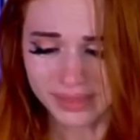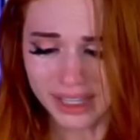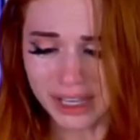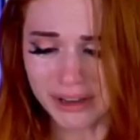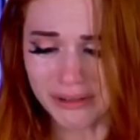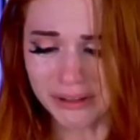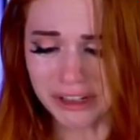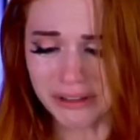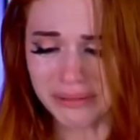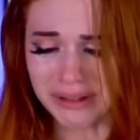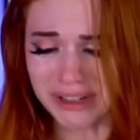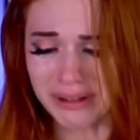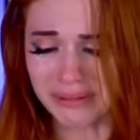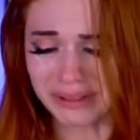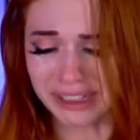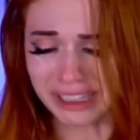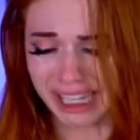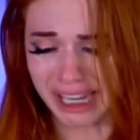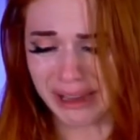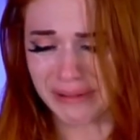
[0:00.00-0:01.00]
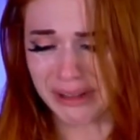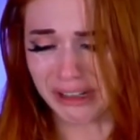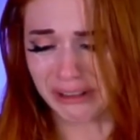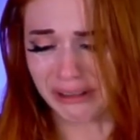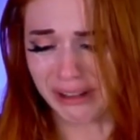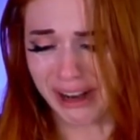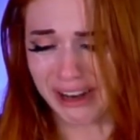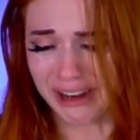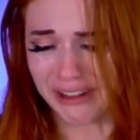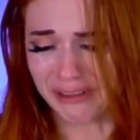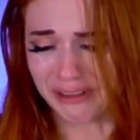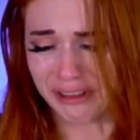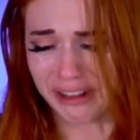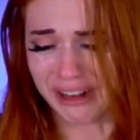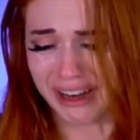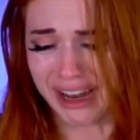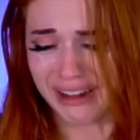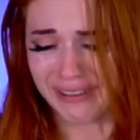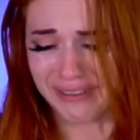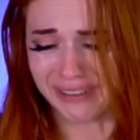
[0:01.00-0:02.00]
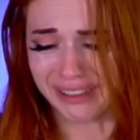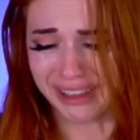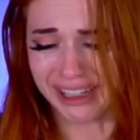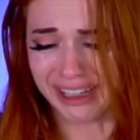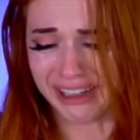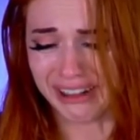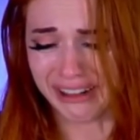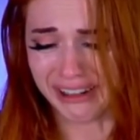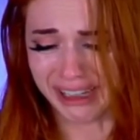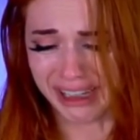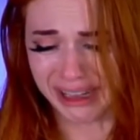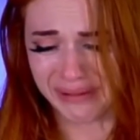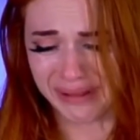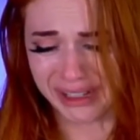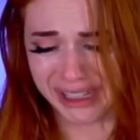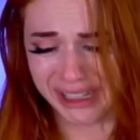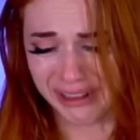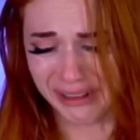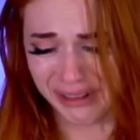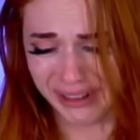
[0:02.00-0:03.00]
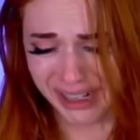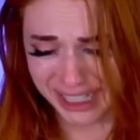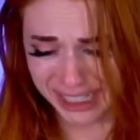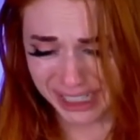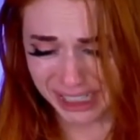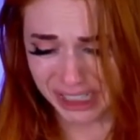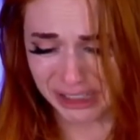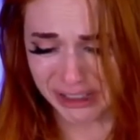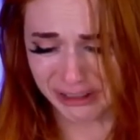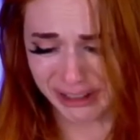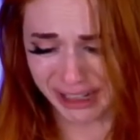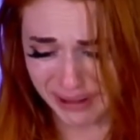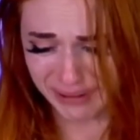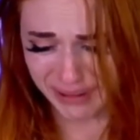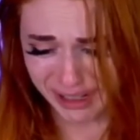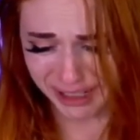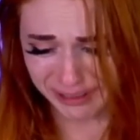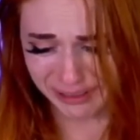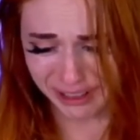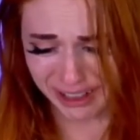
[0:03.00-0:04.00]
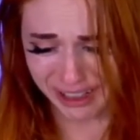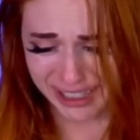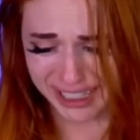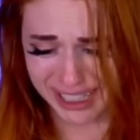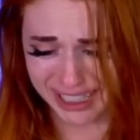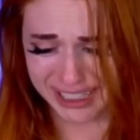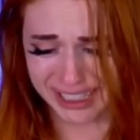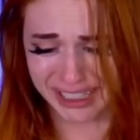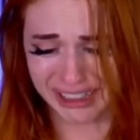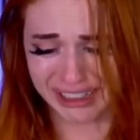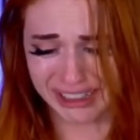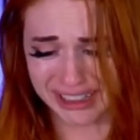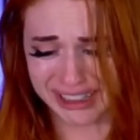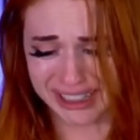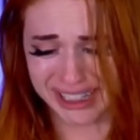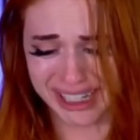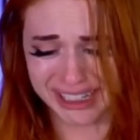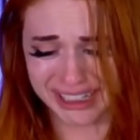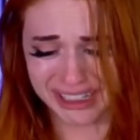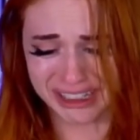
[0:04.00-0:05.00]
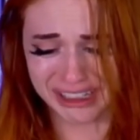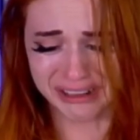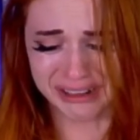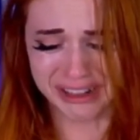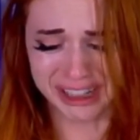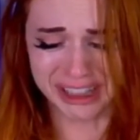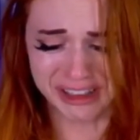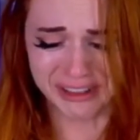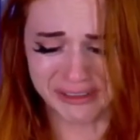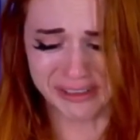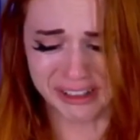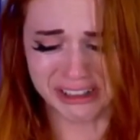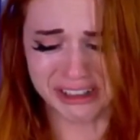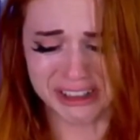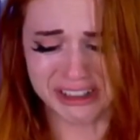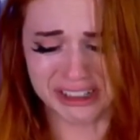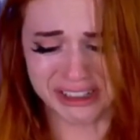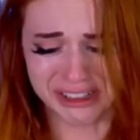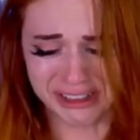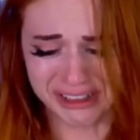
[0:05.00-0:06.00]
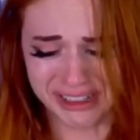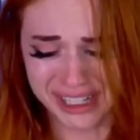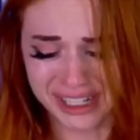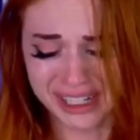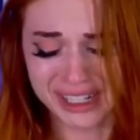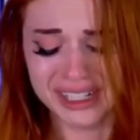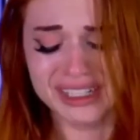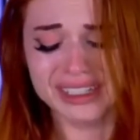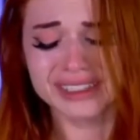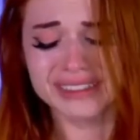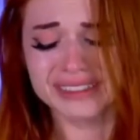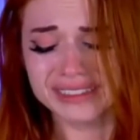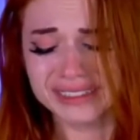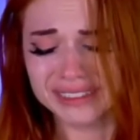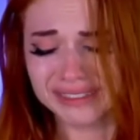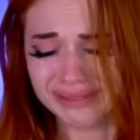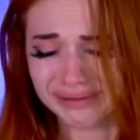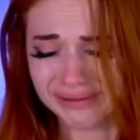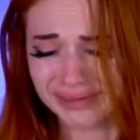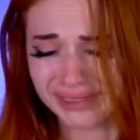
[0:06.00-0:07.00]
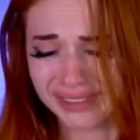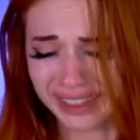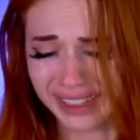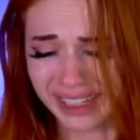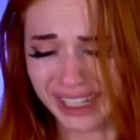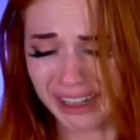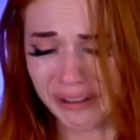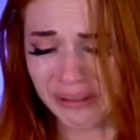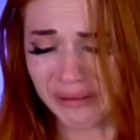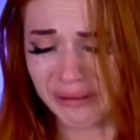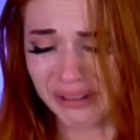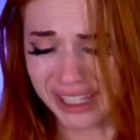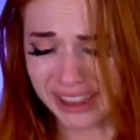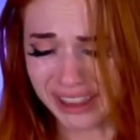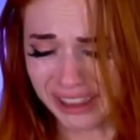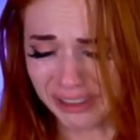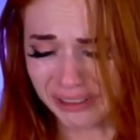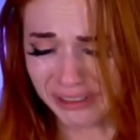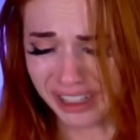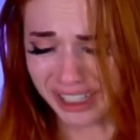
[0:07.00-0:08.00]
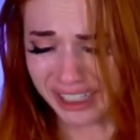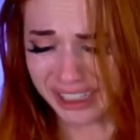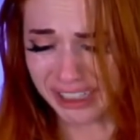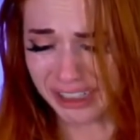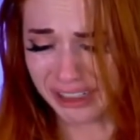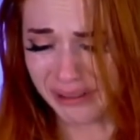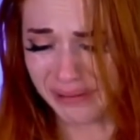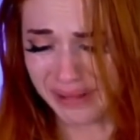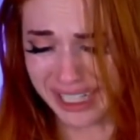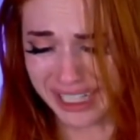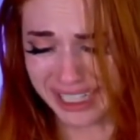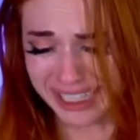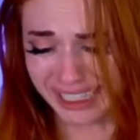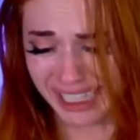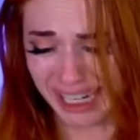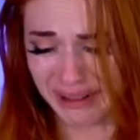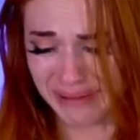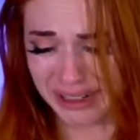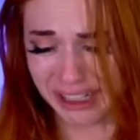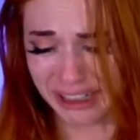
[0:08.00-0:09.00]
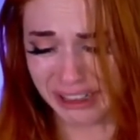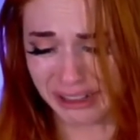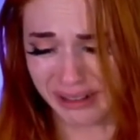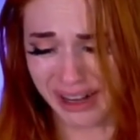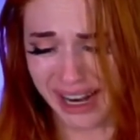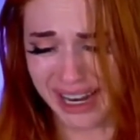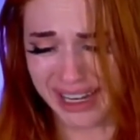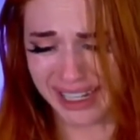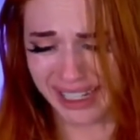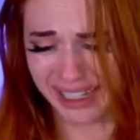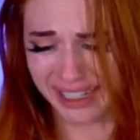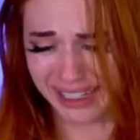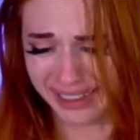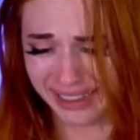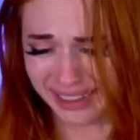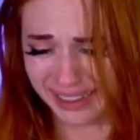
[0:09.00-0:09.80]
What do you mean I'm claiming credit for it? I've literally been the one streaming for all these years and doing the photo shoots. Like, what do you mean claiming credit?